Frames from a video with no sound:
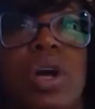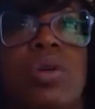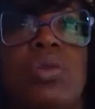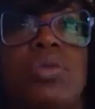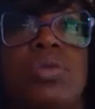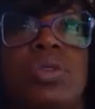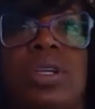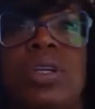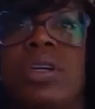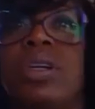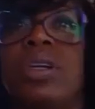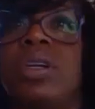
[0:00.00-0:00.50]

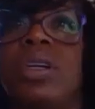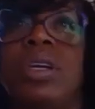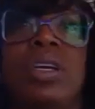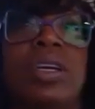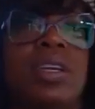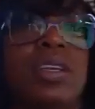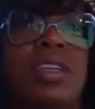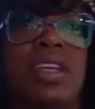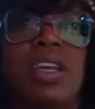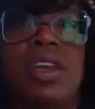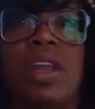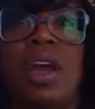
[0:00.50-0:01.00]
holder,
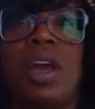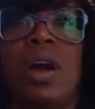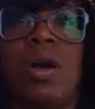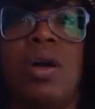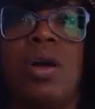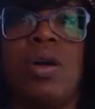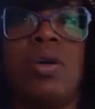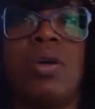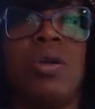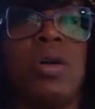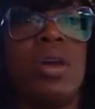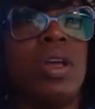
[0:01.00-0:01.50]

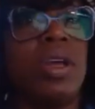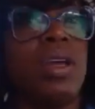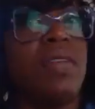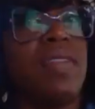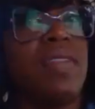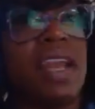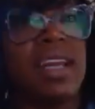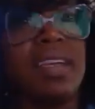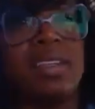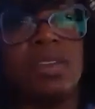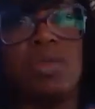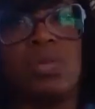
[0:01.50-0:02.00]

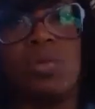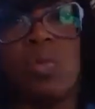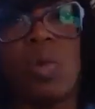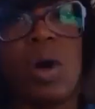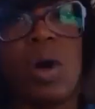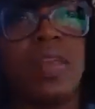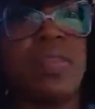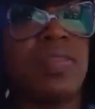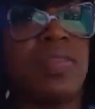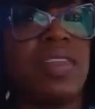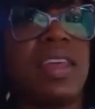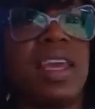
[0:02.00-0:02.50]
they do
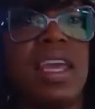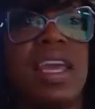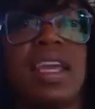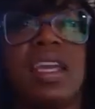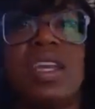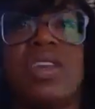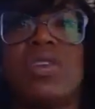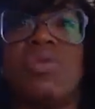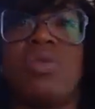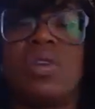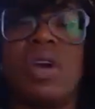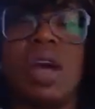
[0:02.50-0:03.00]
one thing
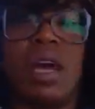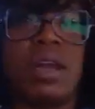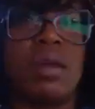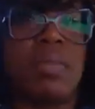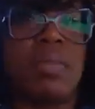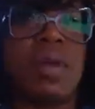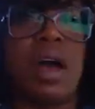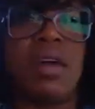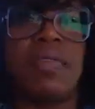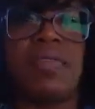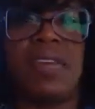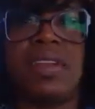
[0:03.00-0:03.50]
and you cut them
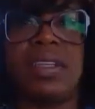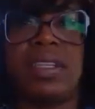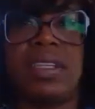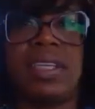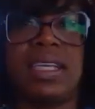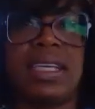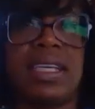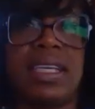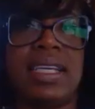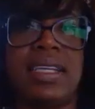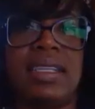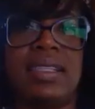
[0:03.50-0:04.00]
off at the
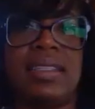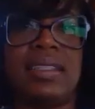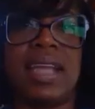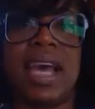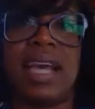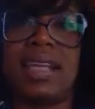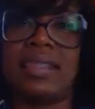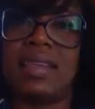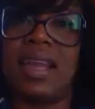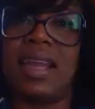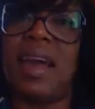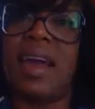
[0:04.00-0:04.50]
knees.
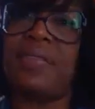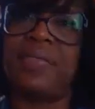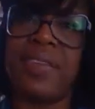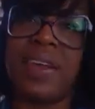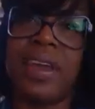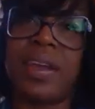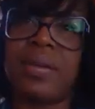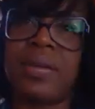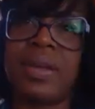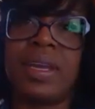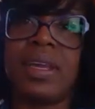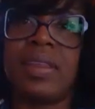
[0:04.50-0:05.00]
That's not
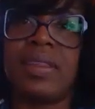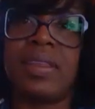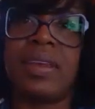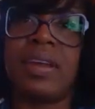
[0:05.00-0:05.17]
fair.